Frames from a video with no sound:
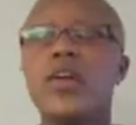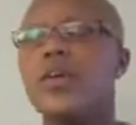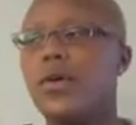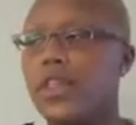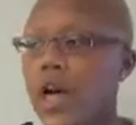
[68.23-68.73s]

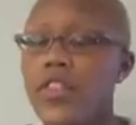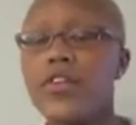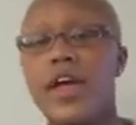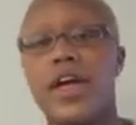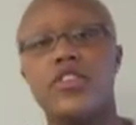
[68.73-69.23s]
Now, on the
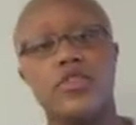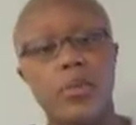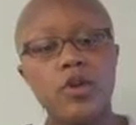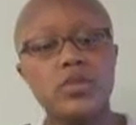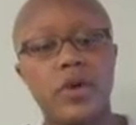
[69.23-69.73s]
other hand, there's
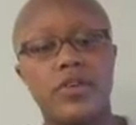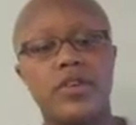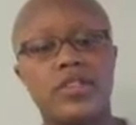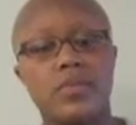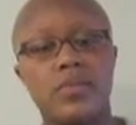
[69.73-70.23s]

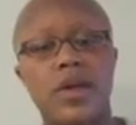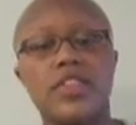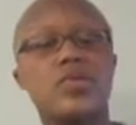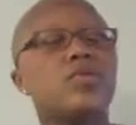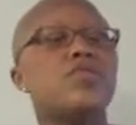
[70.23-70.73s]
postmodernism,
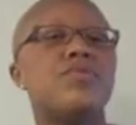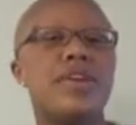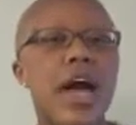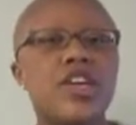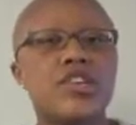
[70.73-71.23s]
and this was a
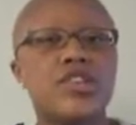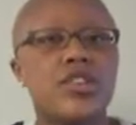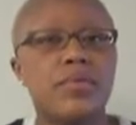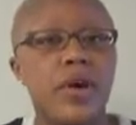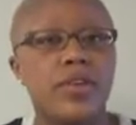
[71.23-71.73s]
reaction to
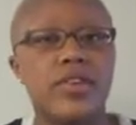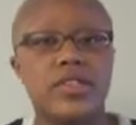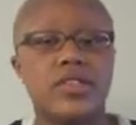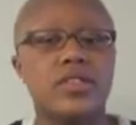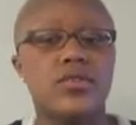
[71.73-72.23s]
the
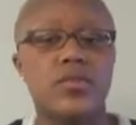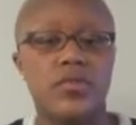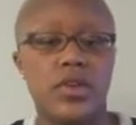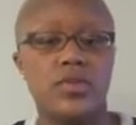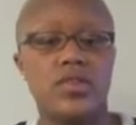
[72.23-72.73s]
modernist
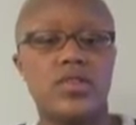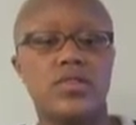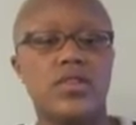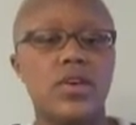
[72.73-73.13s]
views.